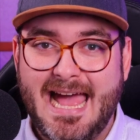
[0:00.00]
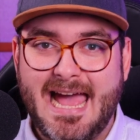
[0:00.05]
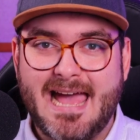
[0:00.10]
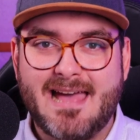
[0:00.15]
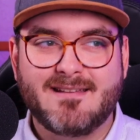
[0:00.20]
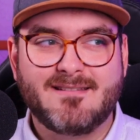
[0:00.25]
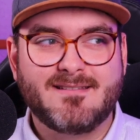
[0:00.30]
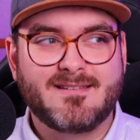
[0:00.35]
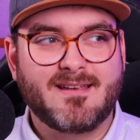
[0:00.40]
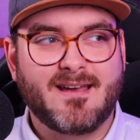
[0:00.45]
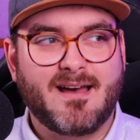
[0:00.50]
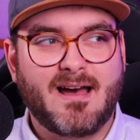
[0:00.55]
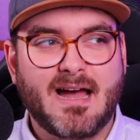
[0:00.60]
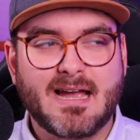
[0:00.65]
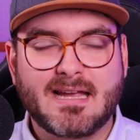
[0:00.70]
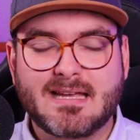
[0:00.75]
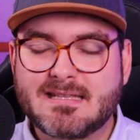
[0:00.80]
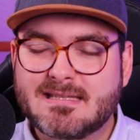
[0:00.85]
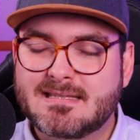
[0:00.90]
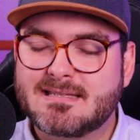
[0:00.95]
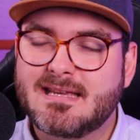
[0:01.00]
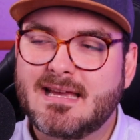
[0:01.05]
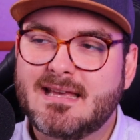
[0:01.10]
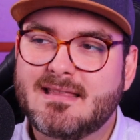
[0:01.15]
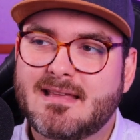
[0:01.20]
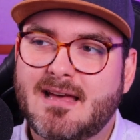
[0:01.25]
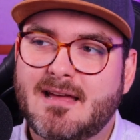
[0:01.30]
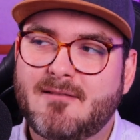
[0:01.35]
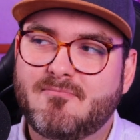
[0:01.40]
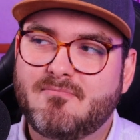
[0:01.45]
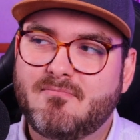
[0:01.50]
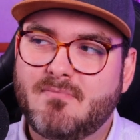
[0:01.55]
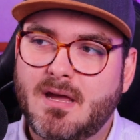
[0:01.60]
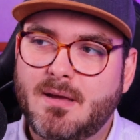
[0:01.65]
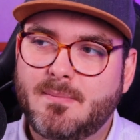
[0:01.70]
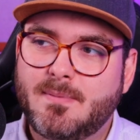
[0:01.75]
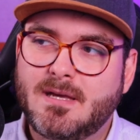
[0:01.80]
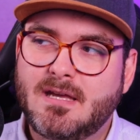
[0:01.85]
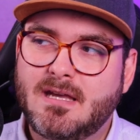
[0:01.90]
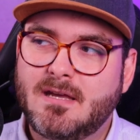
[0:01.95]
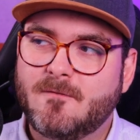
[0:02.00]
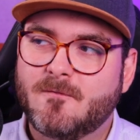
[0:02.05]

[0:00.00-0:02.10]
And I can say that maybe